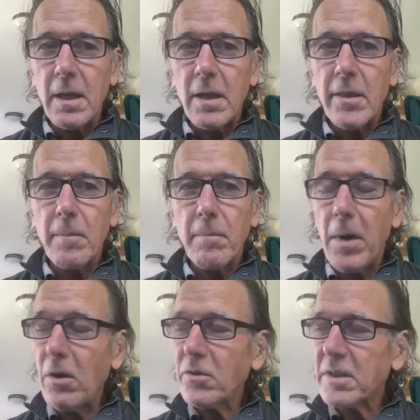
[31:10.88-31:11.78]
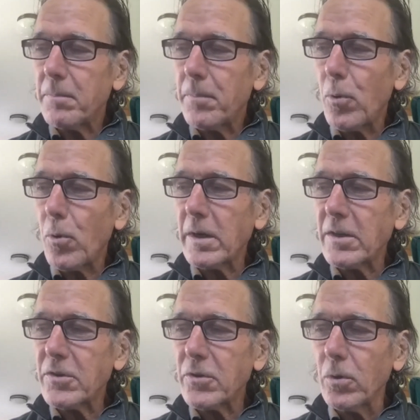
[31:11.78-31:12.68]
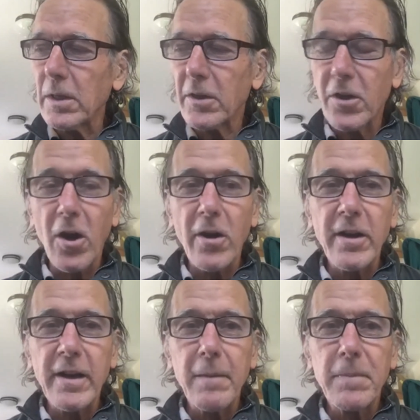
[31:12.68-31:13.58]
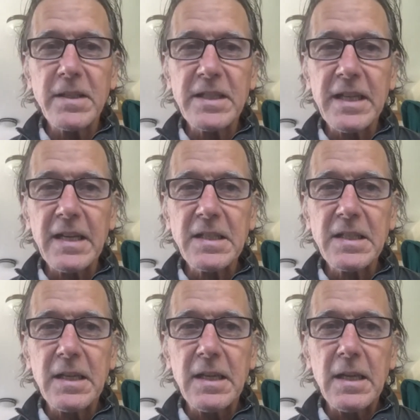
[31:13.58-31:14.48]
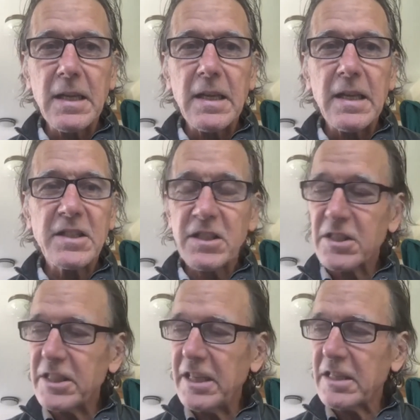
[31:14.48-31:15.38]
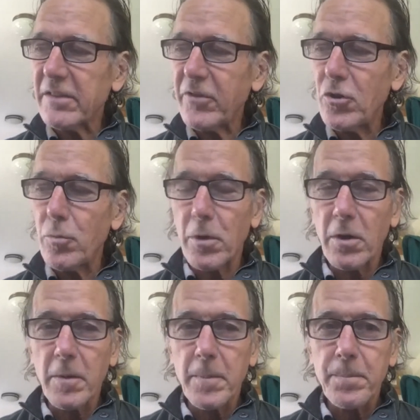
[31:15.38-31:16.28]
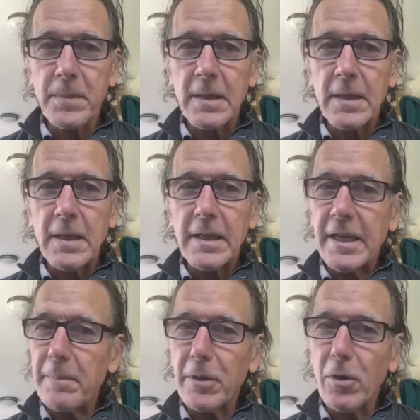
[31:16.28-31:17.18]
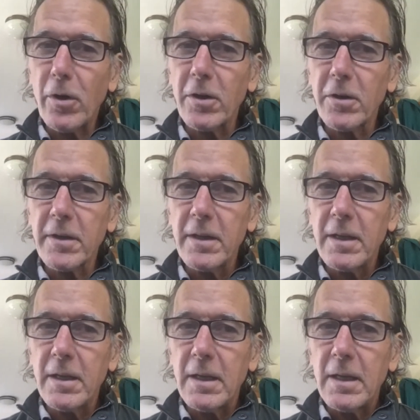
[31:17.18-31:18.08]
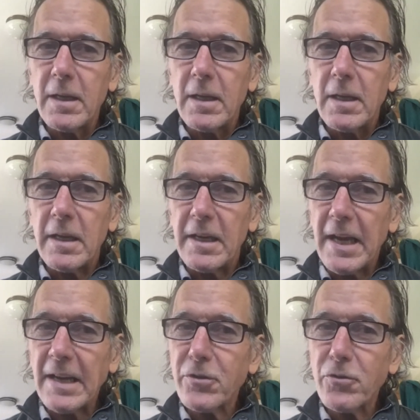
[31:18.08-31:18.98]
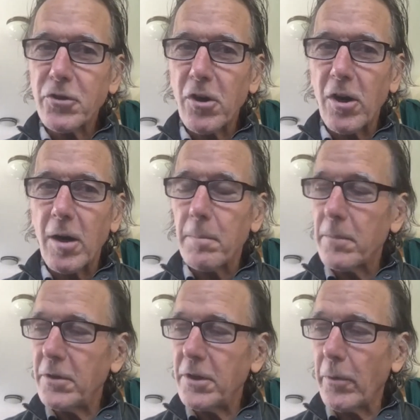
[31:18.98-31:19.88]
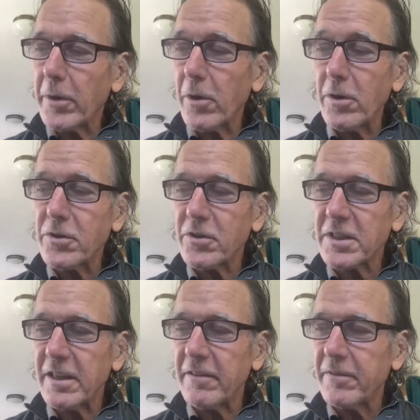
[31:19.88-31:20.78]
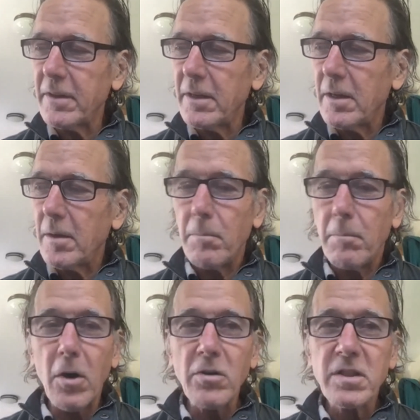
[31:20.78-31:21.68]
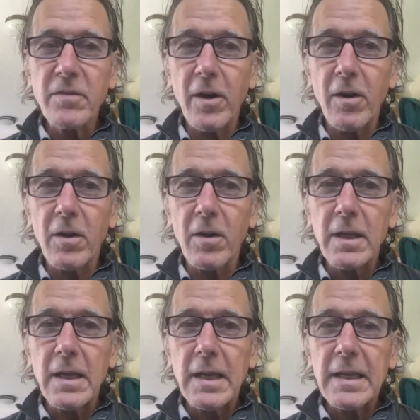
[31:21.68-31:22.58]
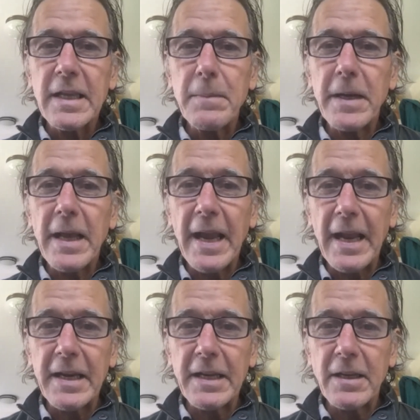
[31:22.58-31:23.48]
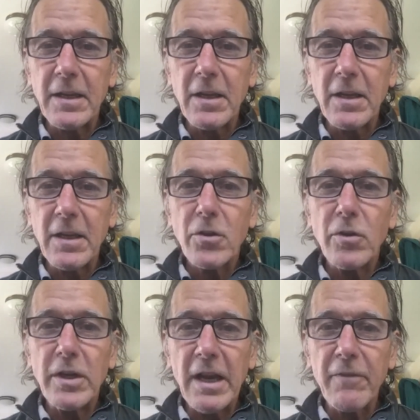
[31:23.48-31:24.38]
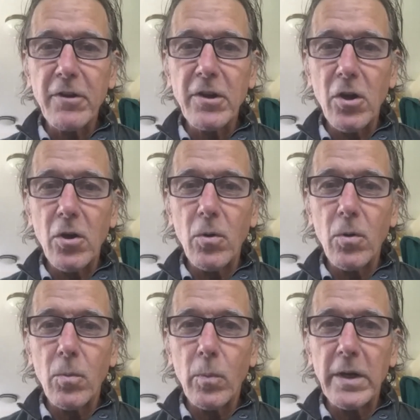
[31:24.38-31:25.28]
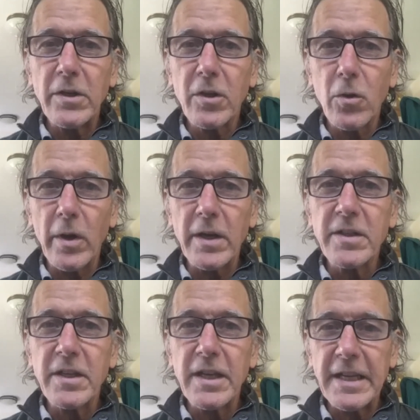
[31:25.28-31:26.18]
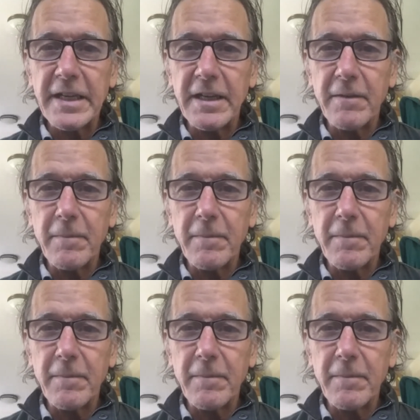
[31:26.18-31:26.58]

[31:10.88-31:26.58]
The most important tool a gardener can possess is a sense of humor. Keep it oiled and not too sharp. You don't want to hurt yourself. Most of all, keep it handy. You never know when you're going to need it.